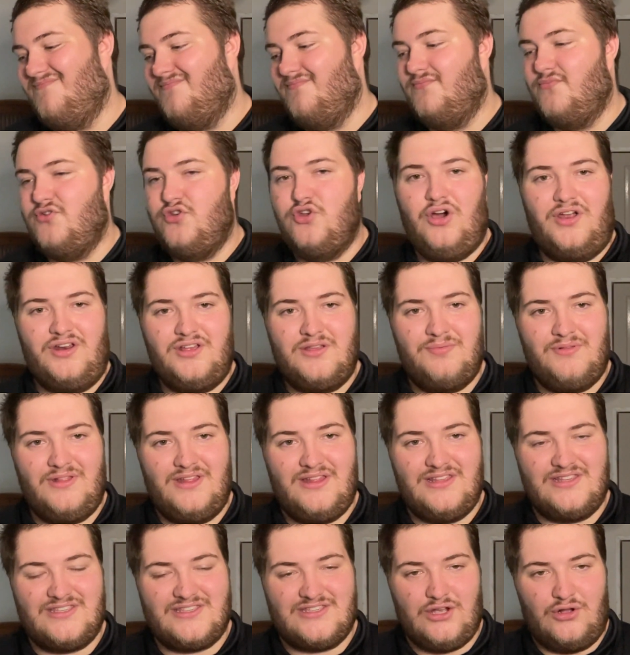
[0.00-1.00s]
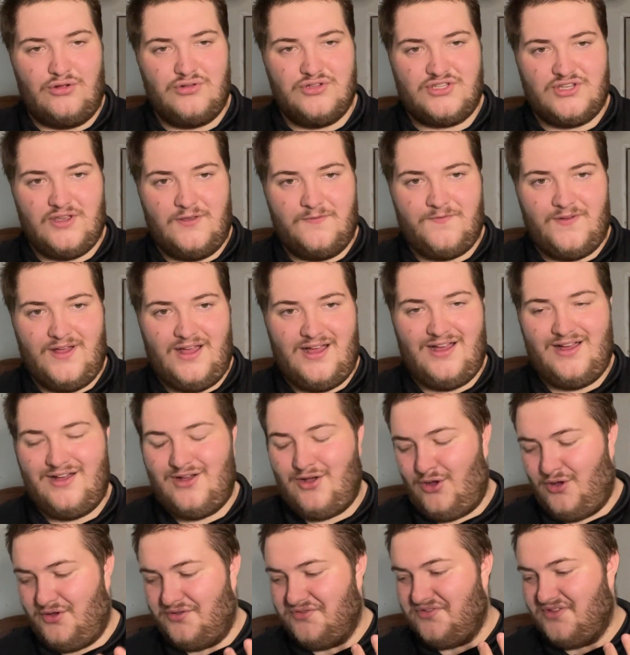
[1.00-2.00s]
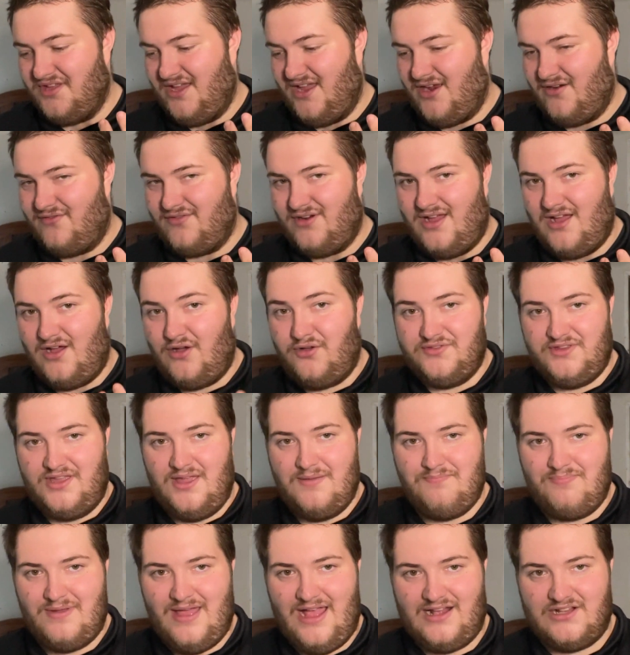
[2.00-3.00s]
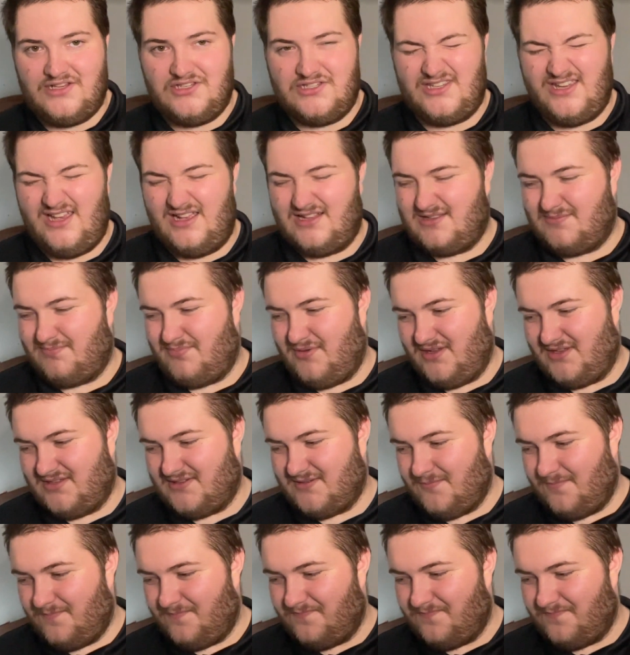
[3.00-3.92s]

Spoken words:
Not completely sold so far on their backs yet, but